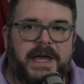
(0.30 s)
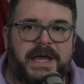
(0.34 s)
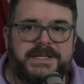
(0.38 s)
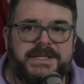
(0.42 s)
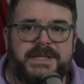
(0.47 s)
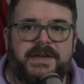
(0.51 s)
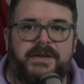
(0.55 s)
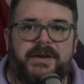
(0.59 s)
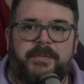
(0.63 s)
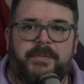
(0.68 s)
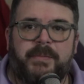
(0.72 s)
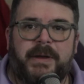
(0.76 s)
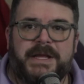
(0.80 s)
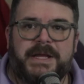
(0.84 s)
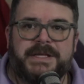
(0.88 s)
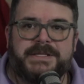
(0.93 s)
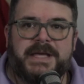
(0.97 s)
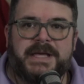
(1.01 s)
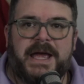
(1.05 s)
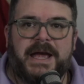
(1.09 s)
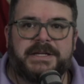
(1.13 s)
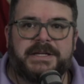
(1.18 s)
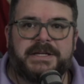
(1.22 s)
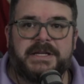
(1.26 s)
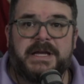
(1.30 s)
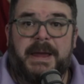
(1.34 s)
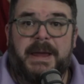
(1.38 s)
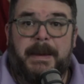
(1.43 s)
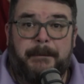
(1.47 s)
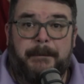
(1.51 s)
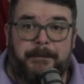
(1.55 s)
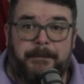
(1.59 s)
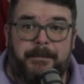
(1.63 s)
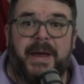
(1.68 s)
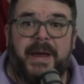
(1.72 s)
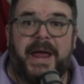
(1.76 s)
in case anybody's
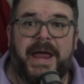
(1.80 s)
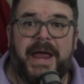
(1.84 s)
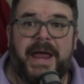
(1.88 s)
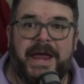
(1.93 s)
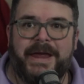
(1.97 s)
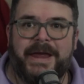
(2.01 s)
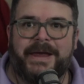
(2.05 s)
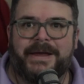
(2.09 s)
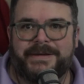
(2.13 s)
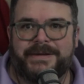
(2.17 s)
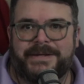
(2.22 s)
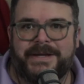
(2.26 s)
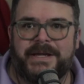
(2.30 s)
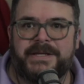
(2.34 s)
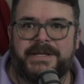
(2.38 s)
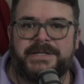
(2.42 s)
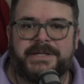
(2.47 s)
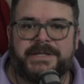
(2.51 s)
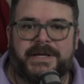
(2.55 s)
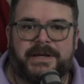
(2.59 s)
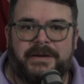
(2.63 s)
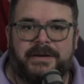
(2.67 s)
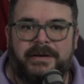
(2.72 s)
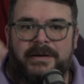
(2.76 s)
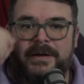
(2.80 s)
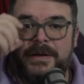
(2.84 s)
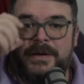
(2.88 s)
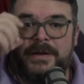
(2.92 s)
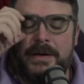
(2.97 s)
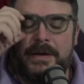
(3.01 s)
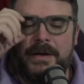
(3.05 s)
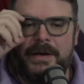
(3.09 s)
actually paying attention,